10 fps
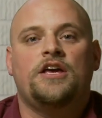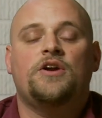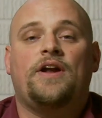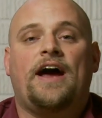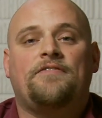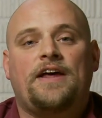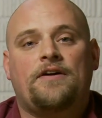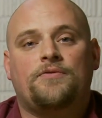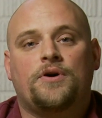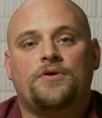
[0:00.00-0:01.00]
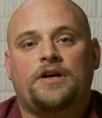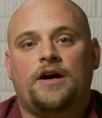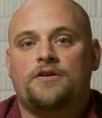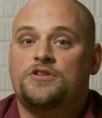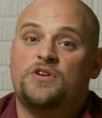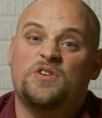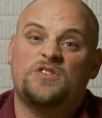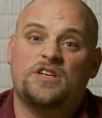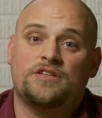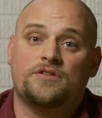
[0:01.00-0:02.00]
You don't have to have rotary cutters, you could
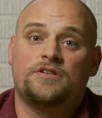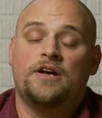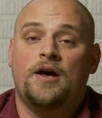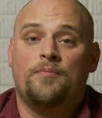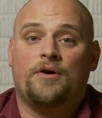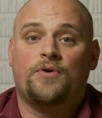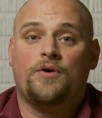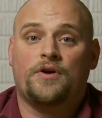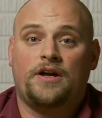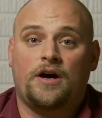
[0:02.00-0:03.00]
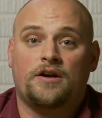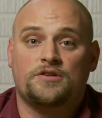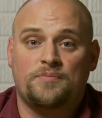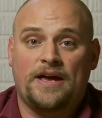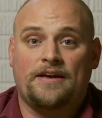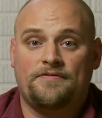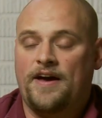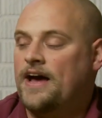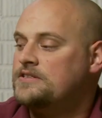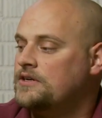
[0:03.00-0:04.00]
use scissors, but rotary cutters make it
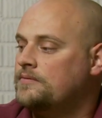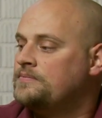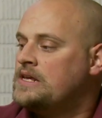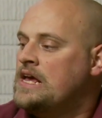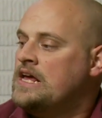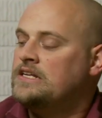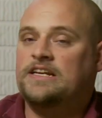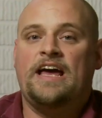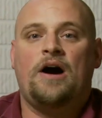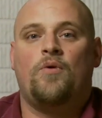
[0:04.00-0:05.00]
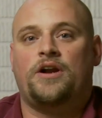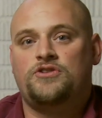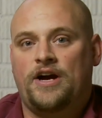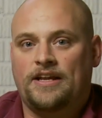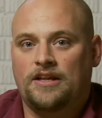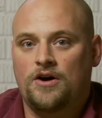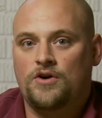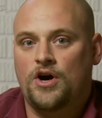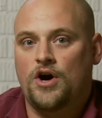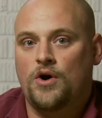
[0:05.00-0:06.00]
faster. Today I want to try and
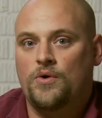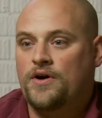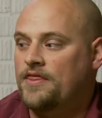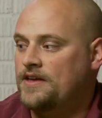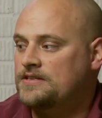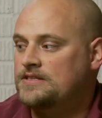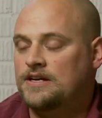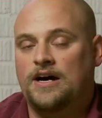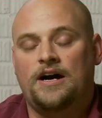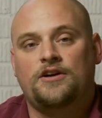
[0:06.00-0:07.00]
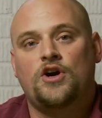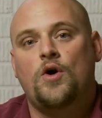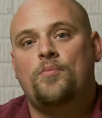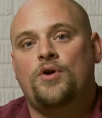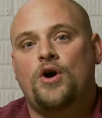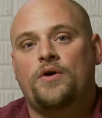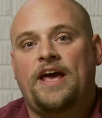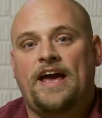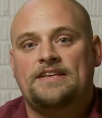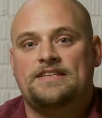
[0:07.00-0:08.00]
logo this GoPro
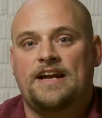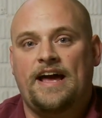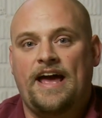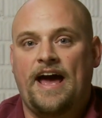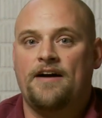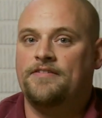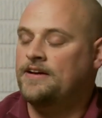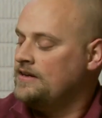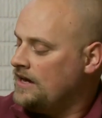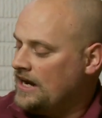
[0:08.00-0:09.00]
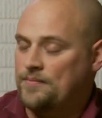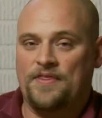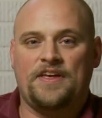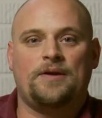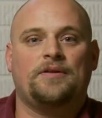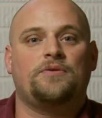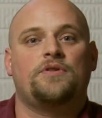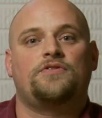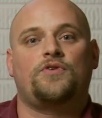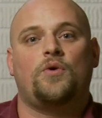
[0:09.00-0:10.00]
case that I have, and I've been thinking about doing
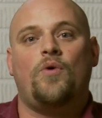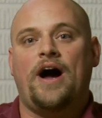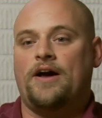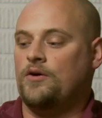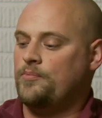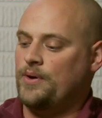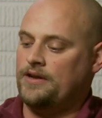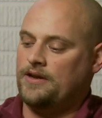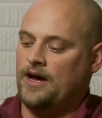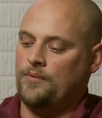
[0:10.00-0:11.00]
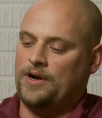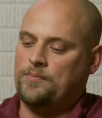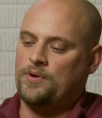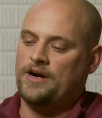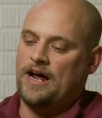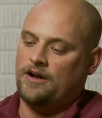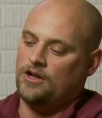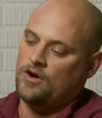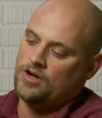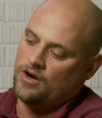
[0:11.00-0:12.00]
this for a while, but when I printed out a
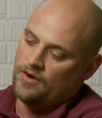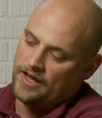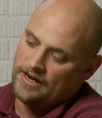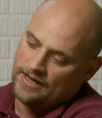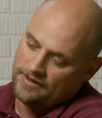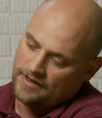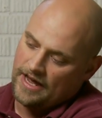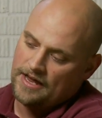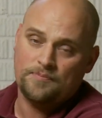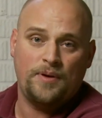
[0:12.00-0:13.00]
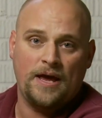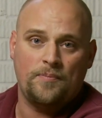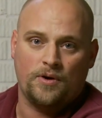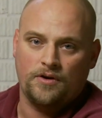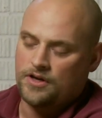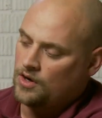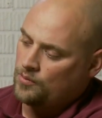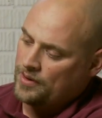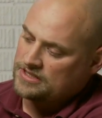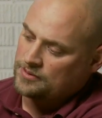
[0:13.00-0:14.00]
logo, and I had paper, you know,
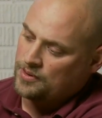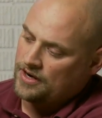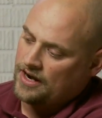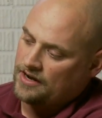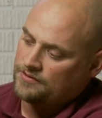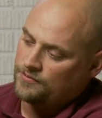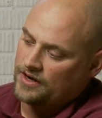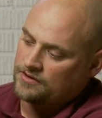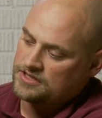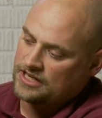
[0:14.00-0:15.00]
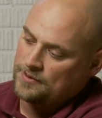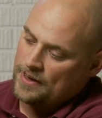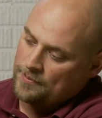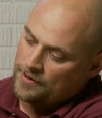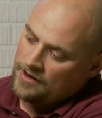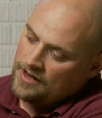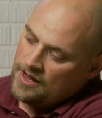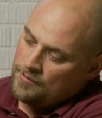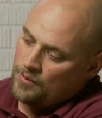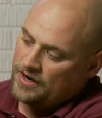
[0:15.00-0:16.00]
basically printed out on regular sticky paper,
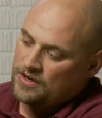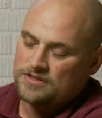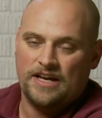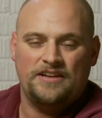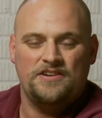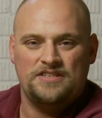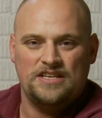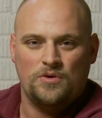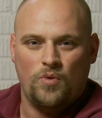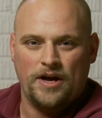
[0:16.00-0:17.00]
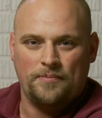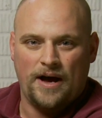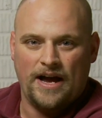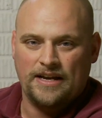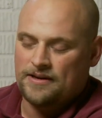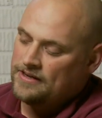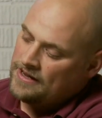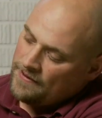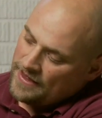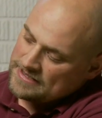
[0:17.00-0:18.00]
but when it goes on there you see the white behind it,
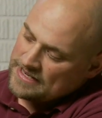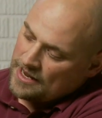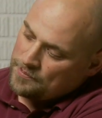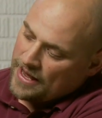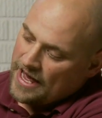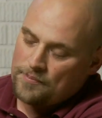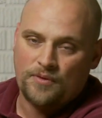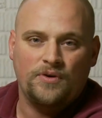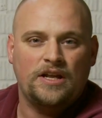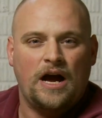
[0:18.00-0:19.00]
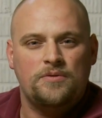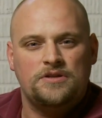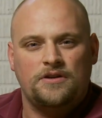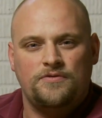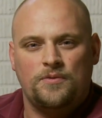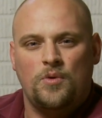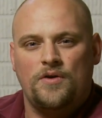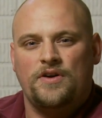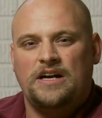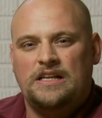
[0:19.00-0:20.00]
and that's not bad, but really I was looking for
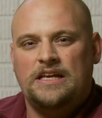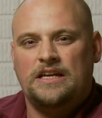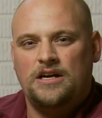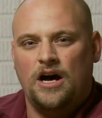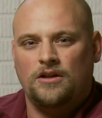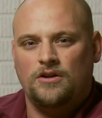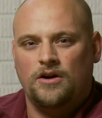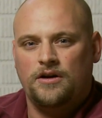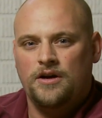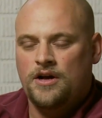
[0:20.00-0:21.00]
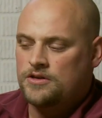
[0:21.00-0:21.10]
more of a clean cut look.